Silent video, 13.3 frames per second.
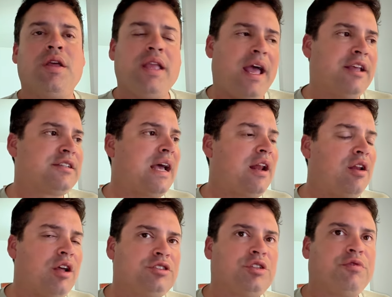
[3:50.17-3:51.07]
Yeah, it's got
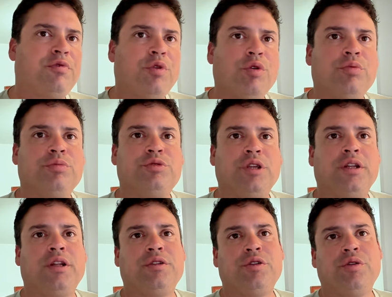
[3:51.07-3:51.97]
lots of rooms,
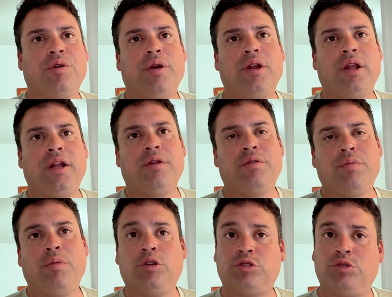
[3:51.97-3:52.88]
and and
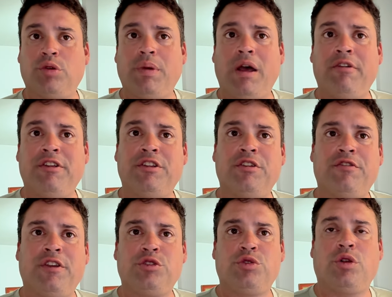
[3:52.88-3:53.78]
most of them have
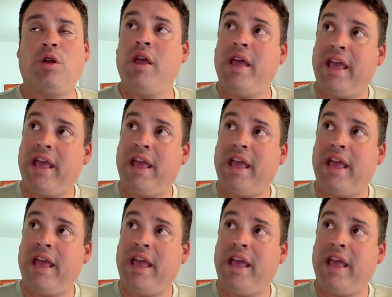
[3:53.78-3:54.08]
individual,